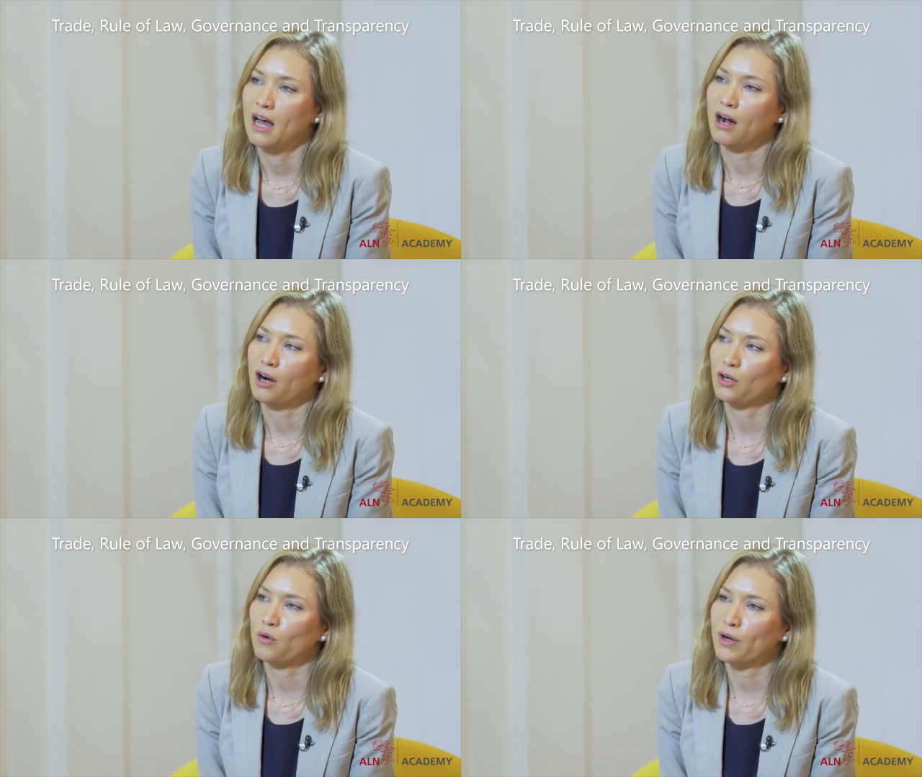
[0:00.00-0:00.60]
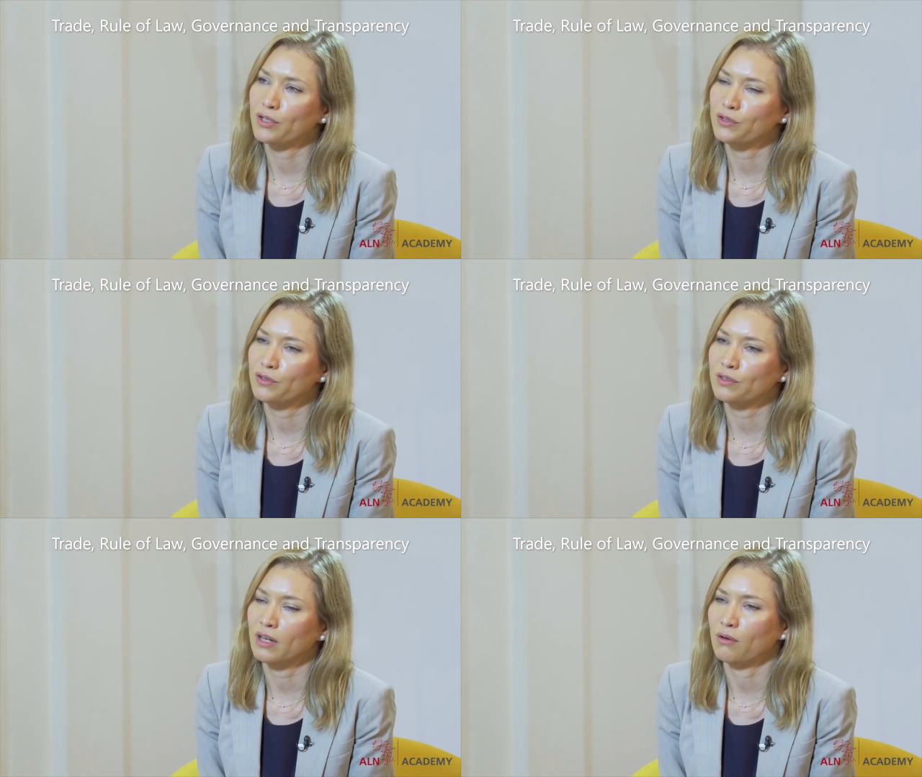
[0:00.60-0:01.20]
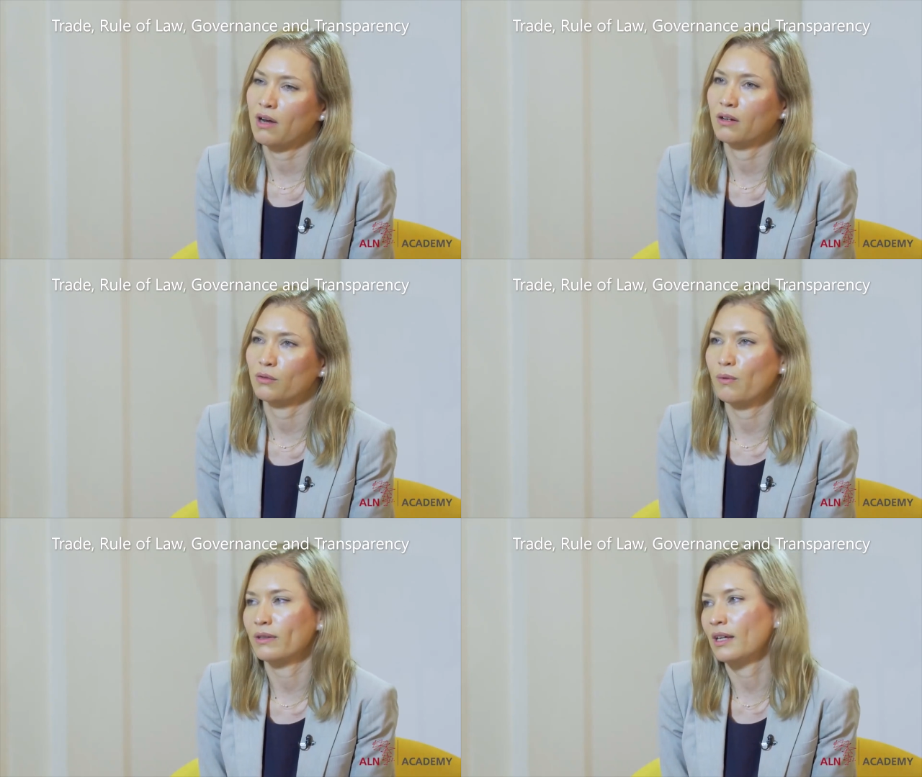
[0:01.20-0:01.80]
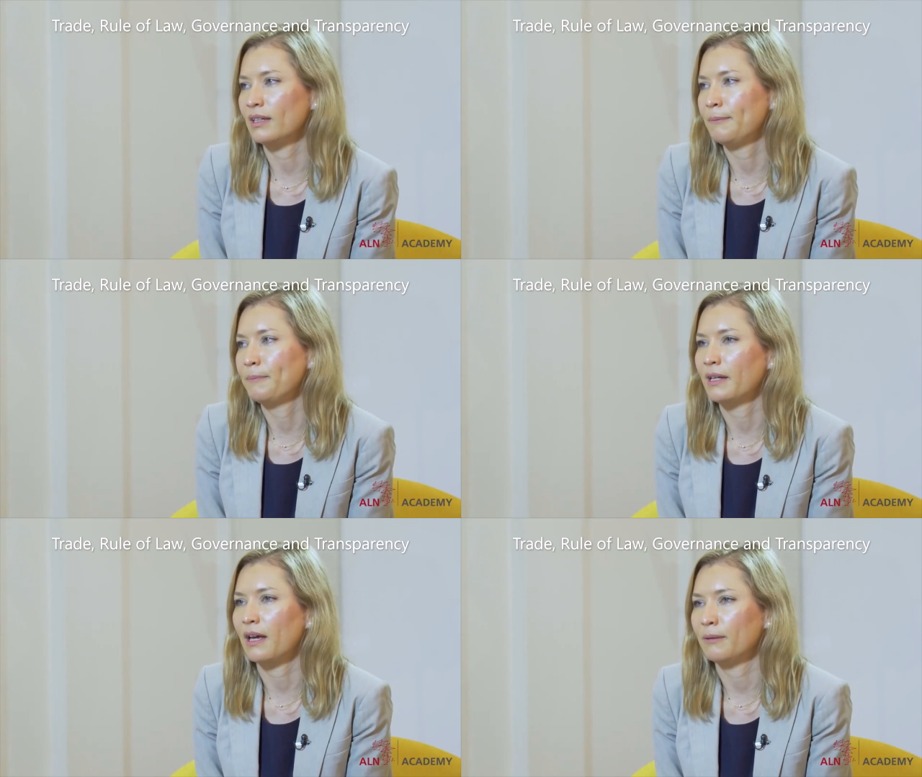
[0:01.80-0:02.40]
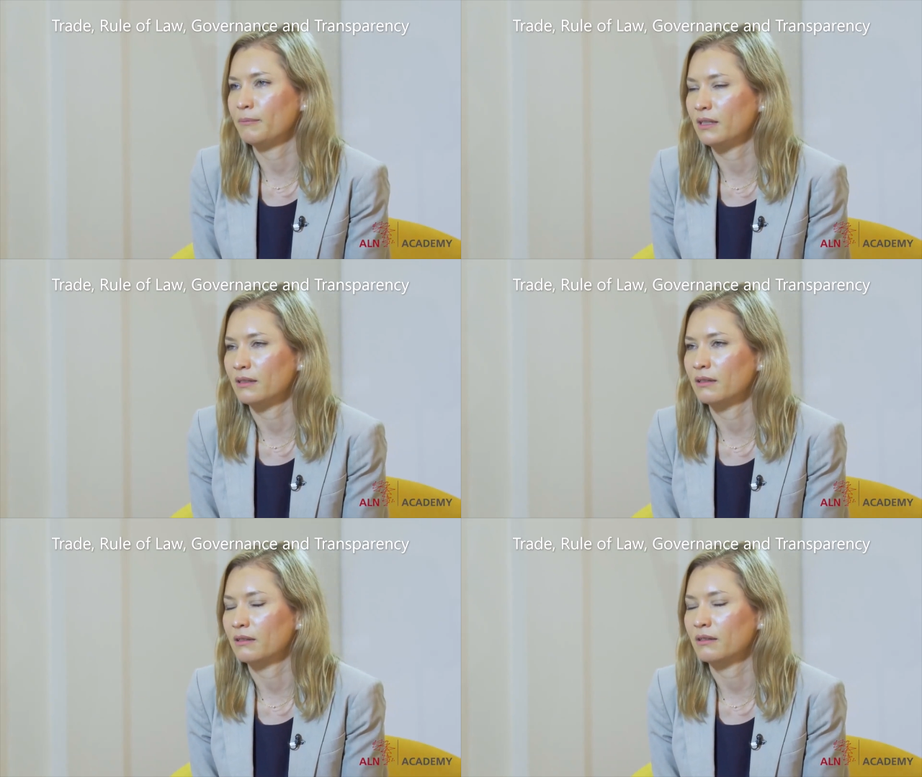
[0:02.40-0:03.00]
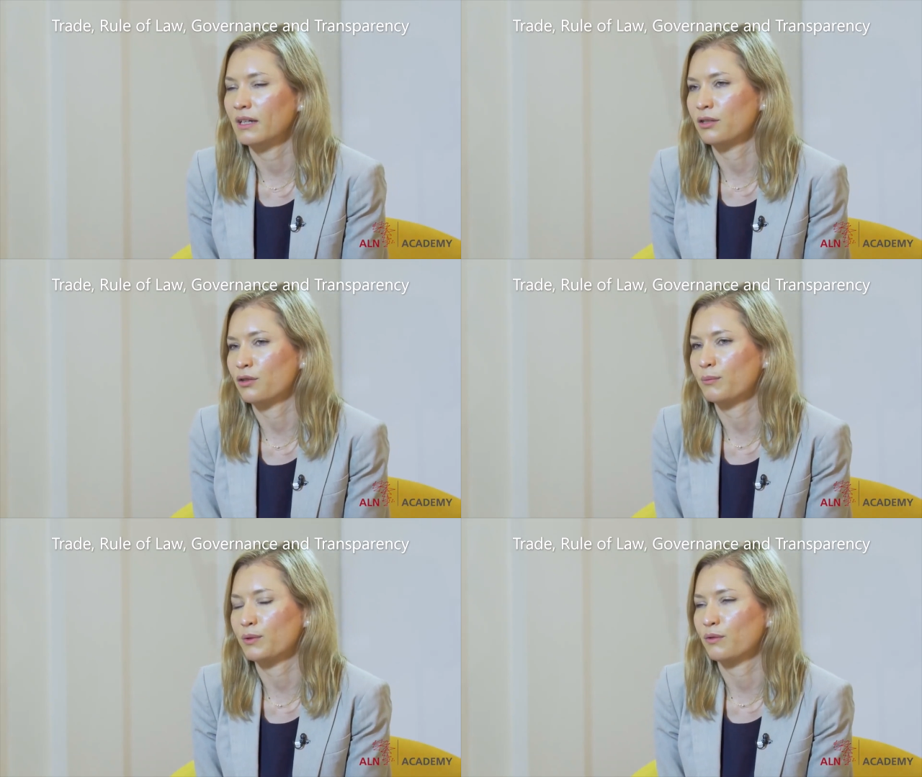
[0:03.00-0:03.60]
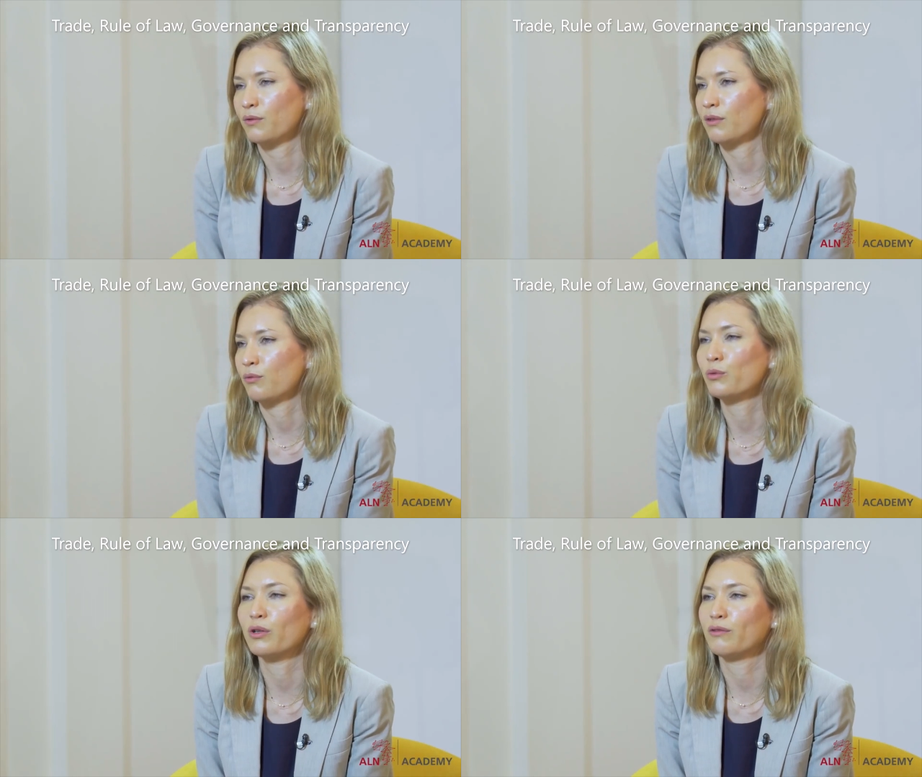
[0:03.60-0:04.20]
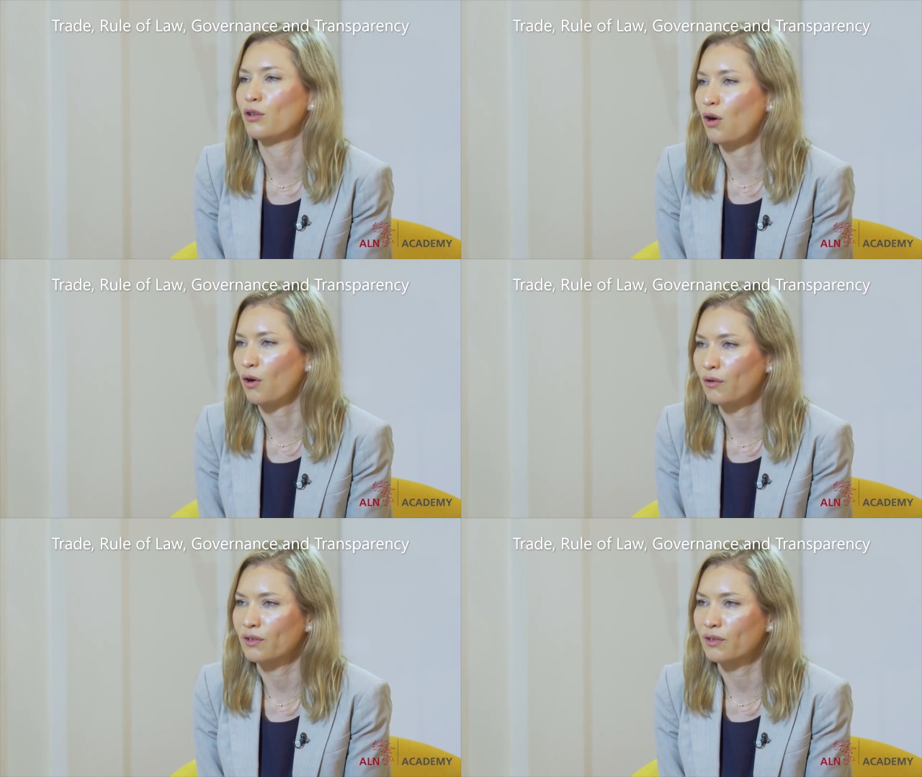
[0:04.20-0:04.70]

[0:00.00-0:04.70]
are questions around what the EPA means in terms of the rule of law,